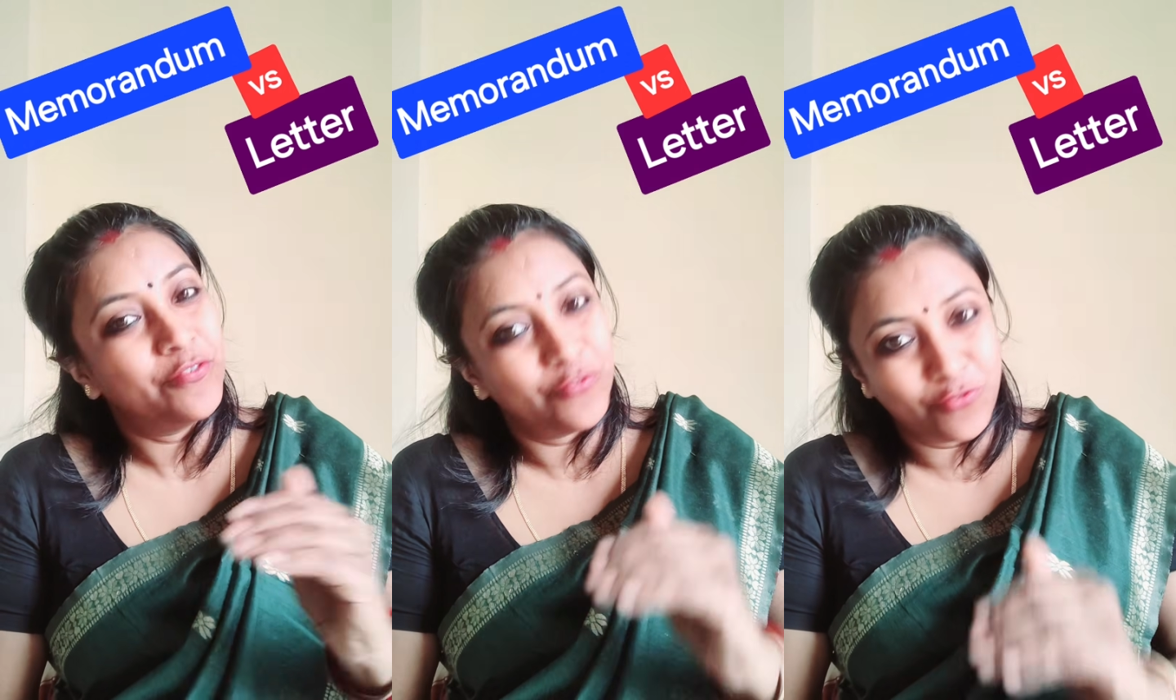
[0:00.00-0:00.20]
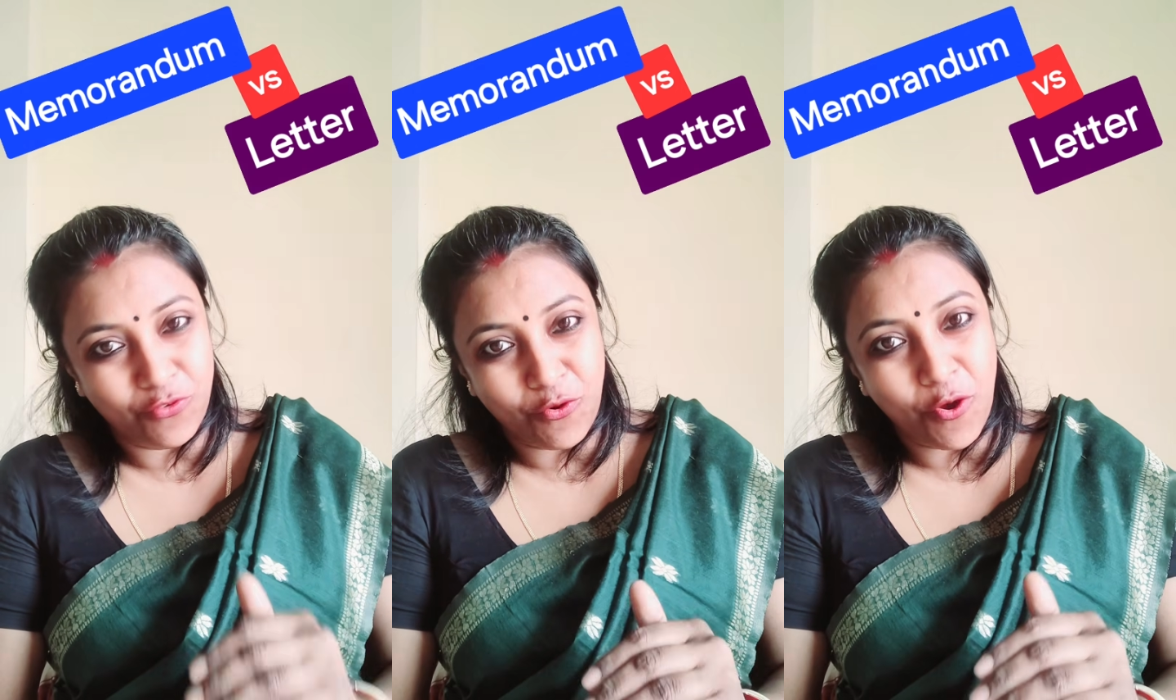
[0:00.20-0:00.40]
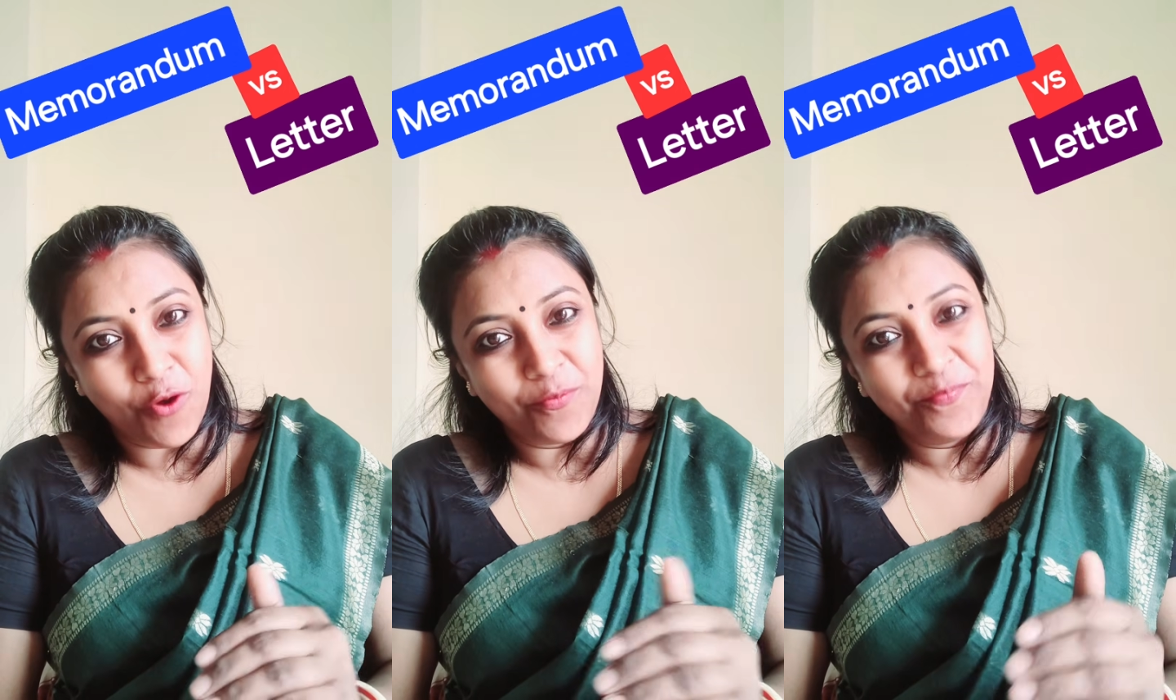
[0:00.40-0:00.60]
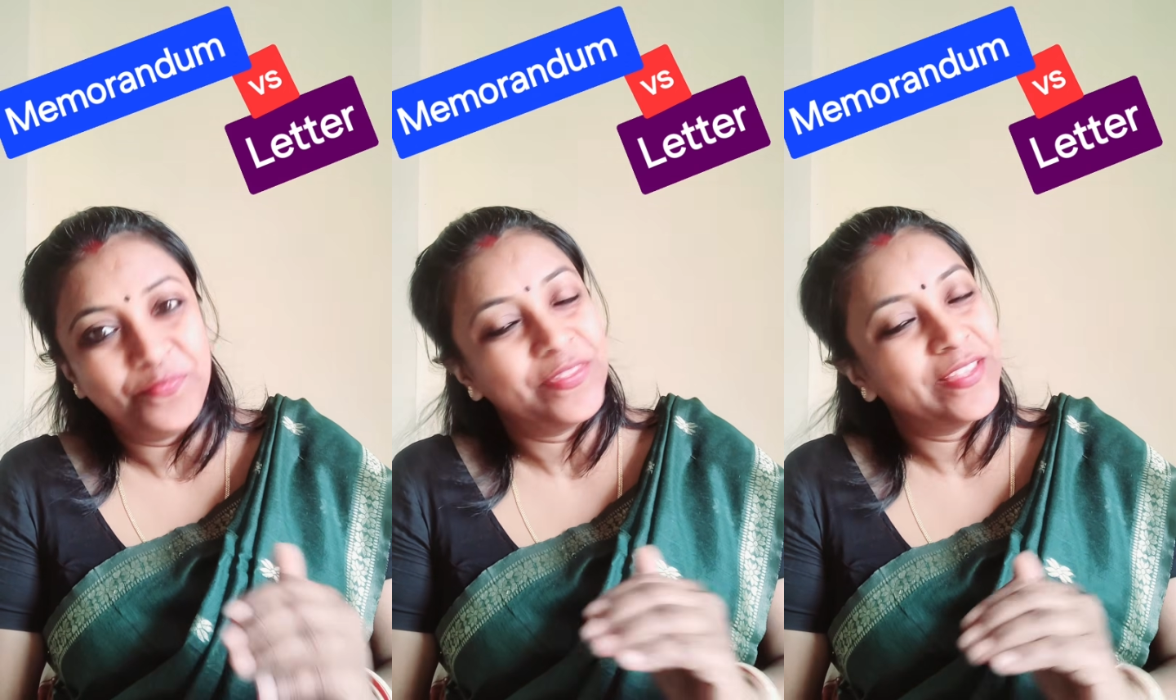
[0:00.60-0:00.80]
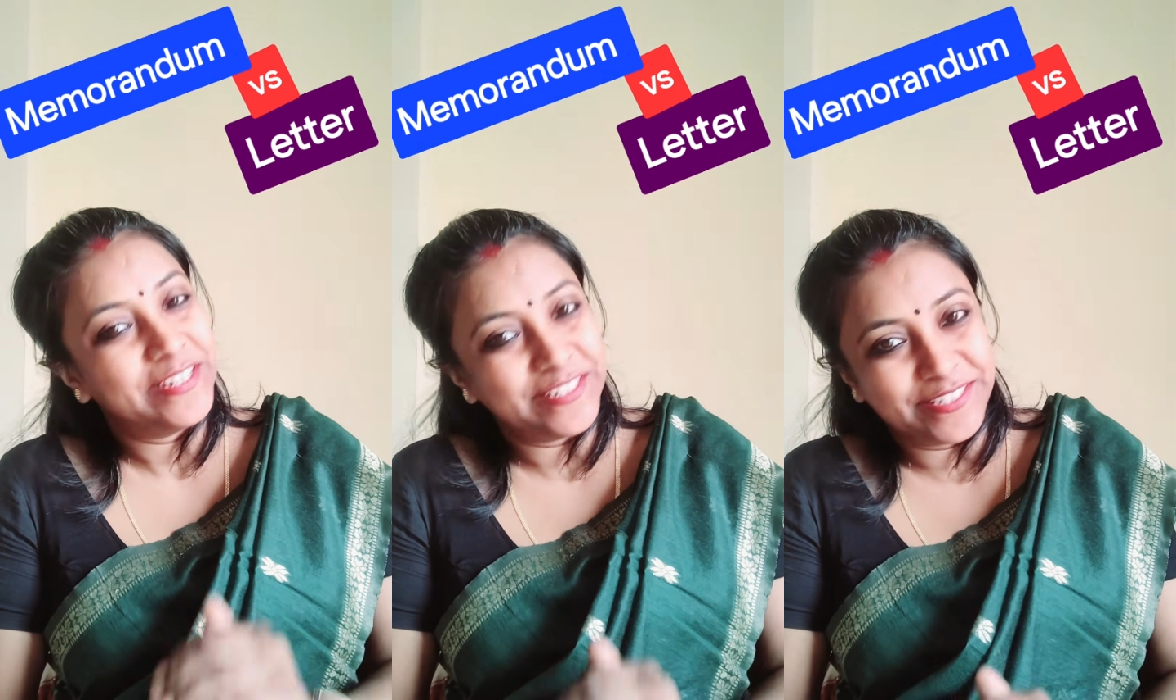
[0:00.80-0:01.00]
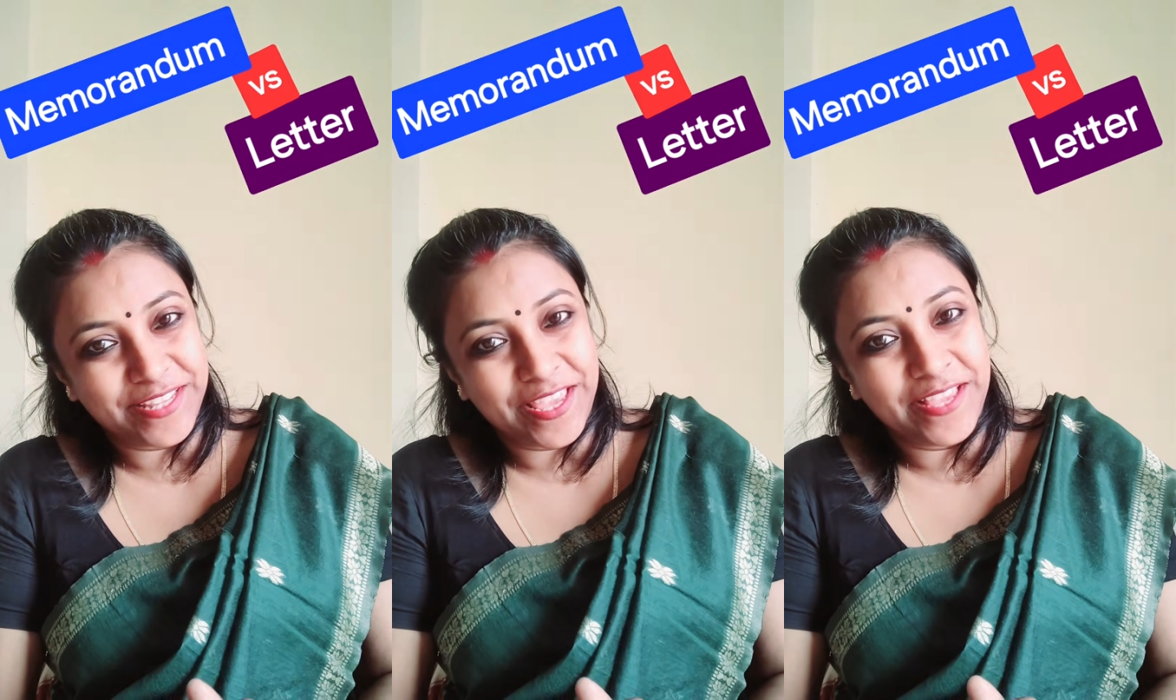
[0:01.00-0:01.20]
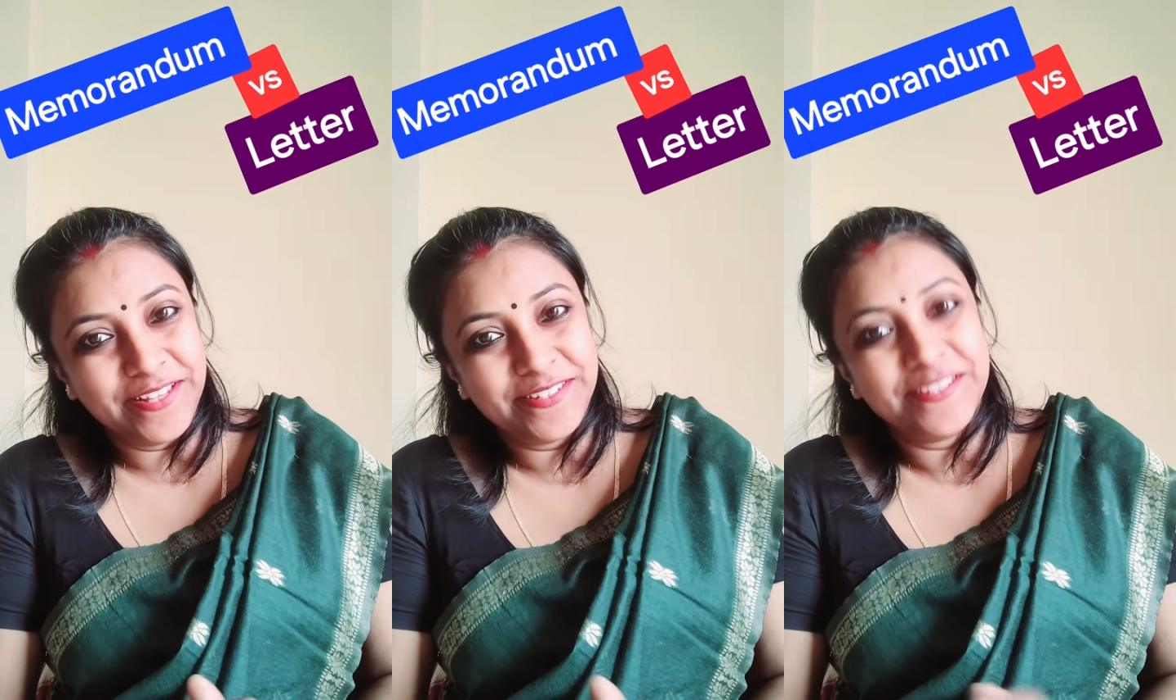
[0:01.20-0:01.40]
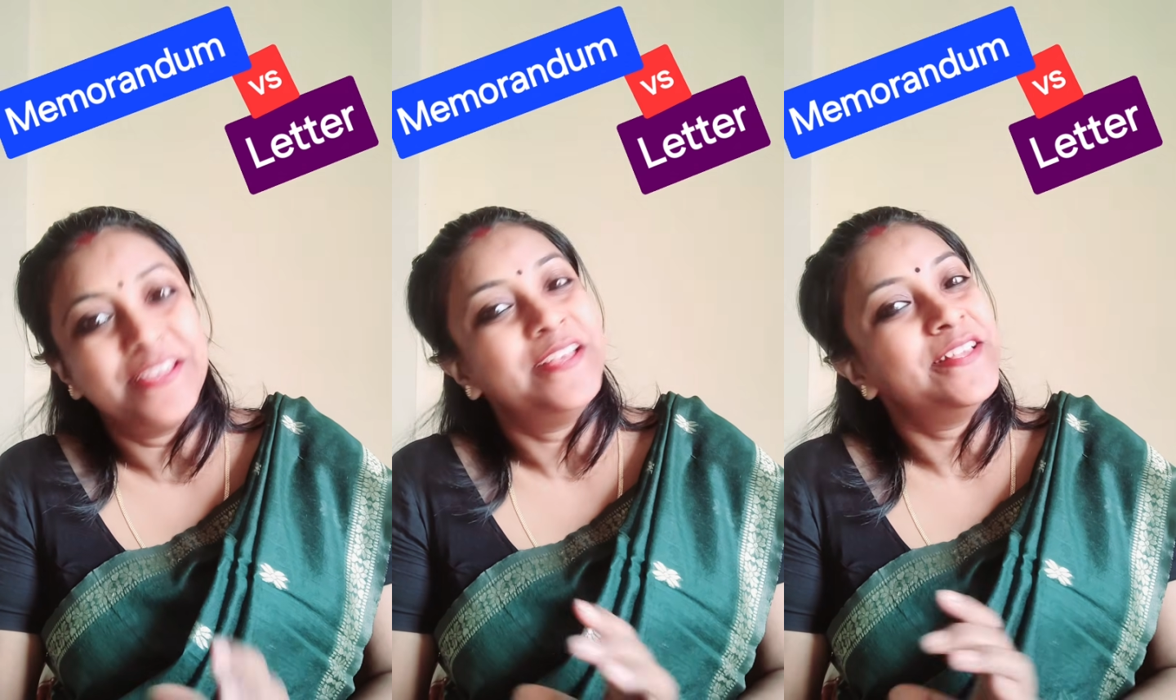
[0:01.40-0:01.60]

from, date,